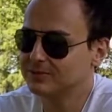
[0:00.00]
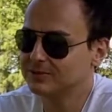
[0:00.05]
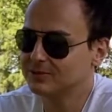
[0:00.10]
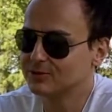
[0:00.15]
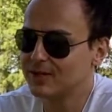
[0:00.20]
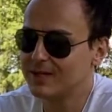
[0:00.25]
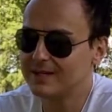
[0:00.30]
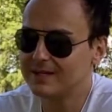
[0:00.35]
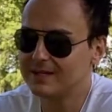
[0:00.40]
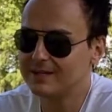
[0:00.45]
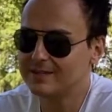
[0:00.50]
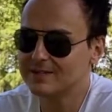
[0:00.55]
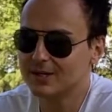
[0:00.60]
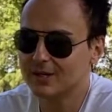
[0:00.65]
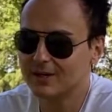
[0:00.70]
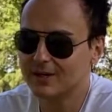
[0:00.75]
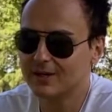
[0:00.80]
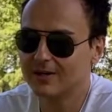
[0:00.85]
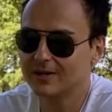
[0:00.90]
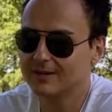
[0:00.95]
trading is
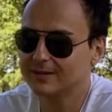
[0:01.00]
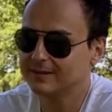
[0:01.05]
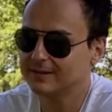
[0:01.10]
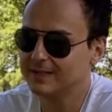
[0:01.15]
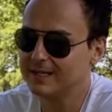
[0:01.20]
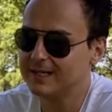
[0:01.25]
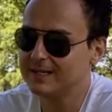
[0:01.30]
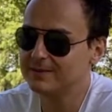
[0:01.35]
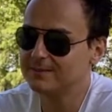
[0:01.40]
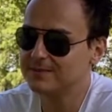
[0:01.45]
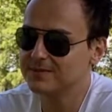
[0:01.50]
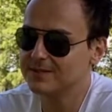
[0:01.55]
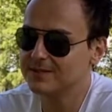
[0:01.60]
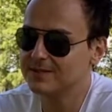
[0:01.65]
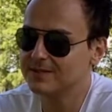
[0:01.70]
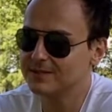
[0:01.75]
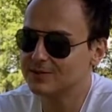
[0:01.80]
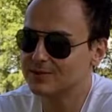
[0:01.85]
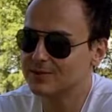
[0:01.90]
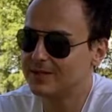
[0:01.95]
hard.
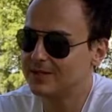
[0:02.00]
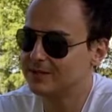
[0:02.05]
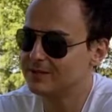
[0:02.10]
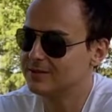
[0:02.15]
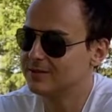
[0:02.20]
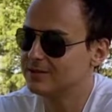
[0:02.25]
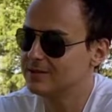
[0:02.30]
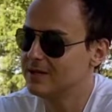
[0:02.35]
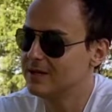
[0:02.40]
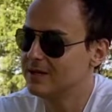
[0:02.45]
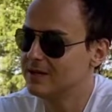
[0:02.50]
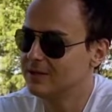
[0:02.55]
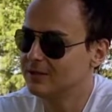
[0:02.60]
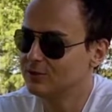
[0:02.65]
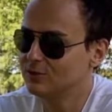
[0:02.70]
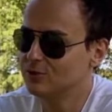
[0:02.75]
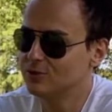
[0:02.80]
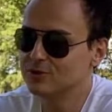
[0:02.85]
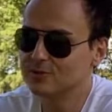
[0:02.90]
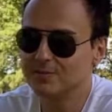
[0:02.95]
90% of traders
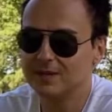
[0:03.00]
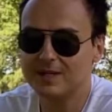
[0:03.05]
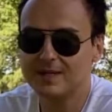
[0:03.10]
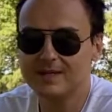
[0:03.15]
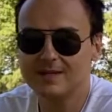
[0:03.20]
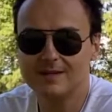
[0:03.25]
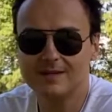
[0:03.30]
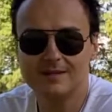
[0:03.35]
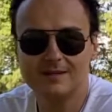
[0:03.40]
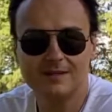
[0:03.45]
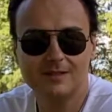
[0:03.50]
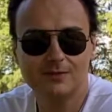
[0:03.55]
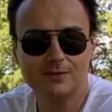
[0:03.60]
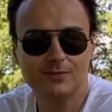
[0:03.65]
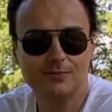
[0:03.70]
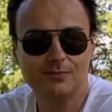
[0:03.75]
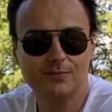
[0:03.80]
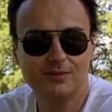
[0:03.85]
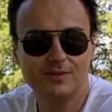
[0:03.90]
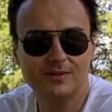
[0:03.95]
lose money and they
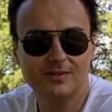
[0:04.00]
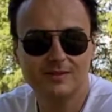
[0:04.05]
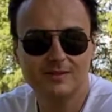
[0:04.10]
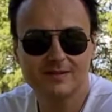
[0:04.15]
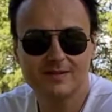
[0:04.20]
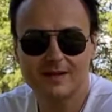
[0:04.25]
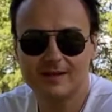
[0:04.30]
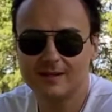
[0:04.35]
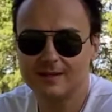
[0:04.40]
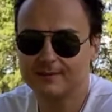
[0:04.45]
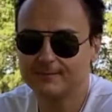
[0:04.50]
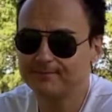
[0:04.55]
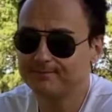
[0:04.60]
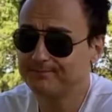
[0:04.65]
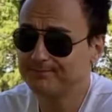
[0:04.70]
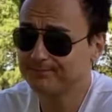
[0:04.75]
don't put in the time.